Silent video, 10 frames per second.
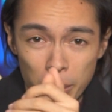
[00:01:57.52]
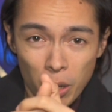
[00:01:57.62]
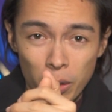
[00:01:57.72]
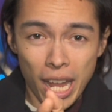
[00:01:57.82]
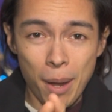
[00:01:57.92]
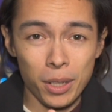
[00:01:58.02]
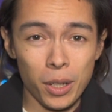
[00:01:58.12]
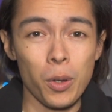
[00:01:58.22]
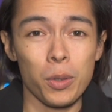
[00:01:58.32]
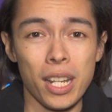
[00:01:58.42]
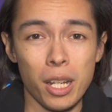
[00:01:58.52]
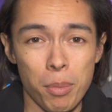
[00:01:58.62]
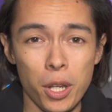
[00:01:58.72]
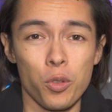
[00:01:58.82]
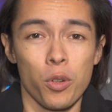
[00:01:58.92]
I'm like, okay, I'm gonna go and take a
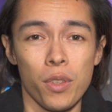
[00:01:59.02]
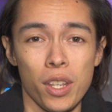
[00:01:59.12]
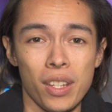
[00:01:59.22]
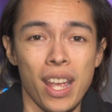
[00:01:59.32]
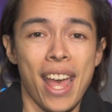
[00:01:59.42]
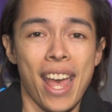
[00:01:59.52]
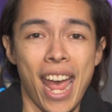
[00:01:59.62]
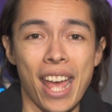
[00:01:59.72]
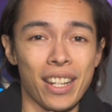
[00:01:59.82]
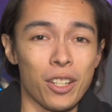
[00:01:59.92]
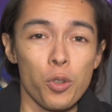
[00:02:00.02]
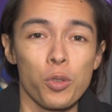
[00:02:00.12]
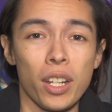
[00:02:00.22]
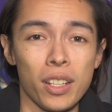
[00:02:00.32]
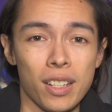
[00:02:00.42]
picture of this. And then two
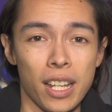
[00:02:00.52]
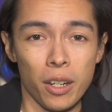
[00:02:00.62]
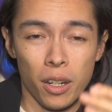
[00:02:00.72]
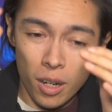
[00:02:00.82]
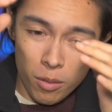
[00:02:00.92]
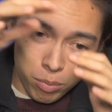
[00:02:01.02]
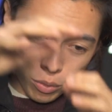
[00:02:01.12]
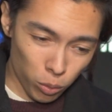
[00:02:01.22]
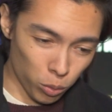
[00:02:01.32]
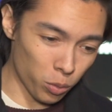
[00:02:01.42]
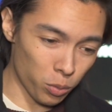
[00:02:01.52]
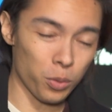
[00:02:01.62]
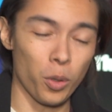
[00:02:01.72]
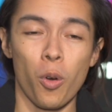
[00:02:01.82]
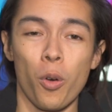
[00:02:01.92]
seconds later,
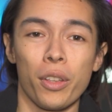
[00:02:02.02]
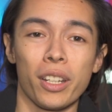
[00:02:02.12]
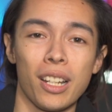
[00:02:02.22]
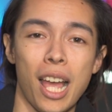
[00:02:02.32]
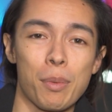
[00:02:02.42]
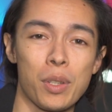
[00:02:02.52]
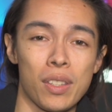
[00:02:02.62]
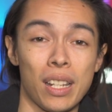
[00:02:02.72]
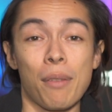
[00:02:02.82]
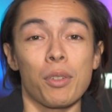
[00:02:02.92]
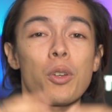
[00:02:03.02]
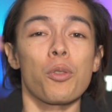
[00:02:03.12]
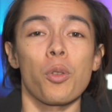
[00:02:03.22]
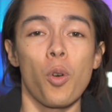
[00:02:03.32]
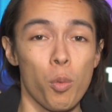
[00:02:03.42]
the whole thing collapses and then I have to go
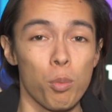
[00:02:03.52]
through the whole